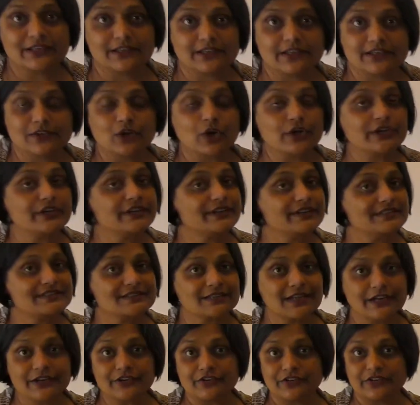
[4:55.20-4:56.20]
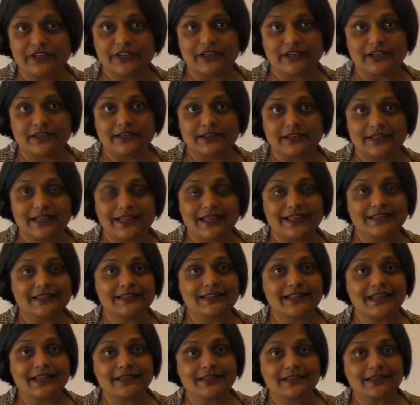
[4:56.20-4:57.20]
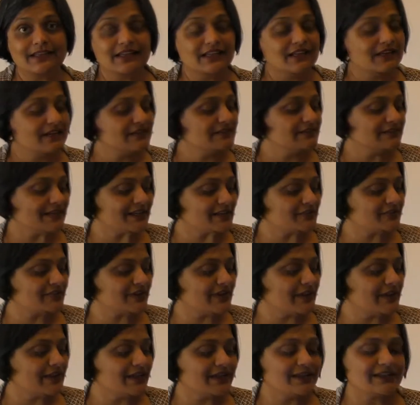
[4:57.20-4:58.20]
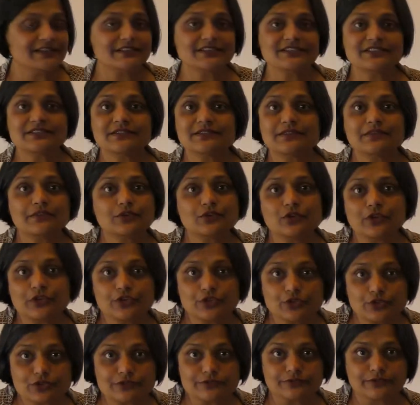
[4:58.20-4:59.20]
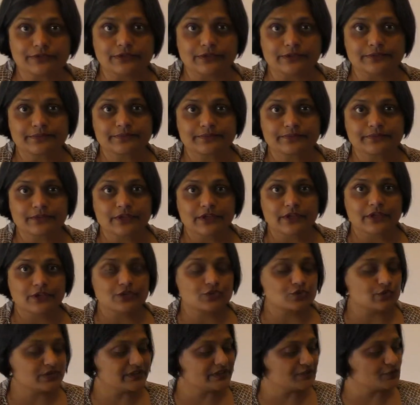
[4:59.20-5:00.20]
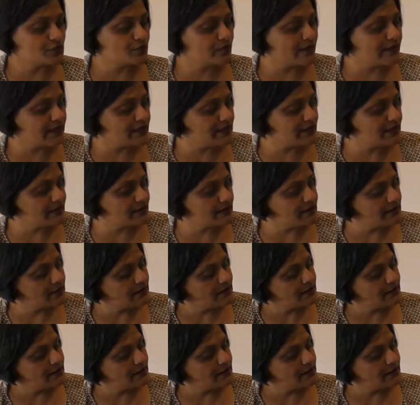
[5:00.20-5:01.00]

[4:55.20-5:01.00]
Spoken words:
it, auditors can't read it, and then that's why it is not useful. So it is very